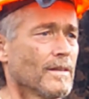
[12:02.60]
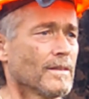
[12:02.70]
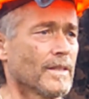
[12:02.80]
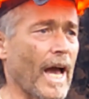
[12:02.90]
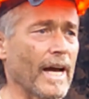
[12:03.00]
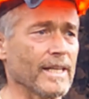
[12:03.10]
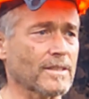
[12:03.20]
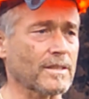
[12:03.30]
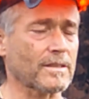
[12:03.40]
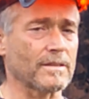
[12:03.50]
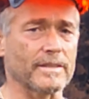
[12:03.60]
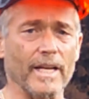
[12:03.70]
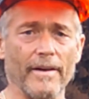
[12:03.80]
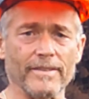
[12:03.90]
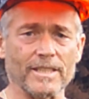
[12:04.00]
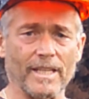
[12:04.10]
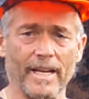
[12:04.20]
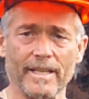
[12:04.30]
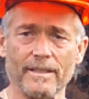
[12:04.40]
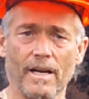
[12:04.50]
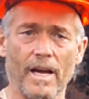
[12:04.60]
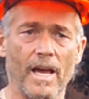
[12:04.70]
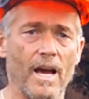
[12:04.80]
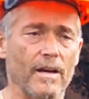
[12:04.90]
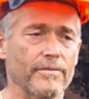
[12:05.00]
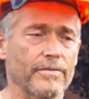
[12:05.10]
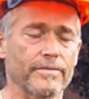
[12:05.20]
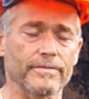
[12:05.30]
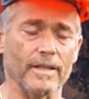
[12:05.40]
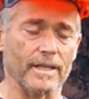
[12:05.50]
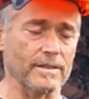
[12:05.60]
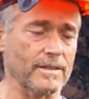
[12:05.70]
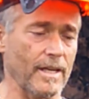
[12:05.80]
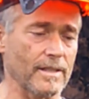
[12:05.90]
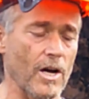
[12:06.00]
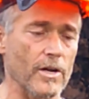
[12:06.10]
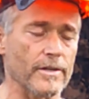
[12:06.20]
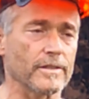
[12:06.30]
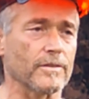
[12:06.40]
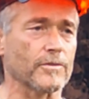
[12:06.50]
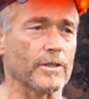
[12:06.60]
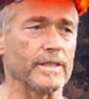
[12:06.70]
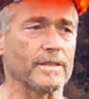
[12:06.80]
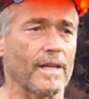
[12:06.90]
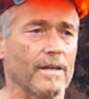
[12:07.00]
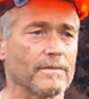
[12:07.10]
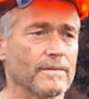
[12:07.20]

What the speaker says: Yeah, it's devastating. I have, like I said, hundreds of trees down.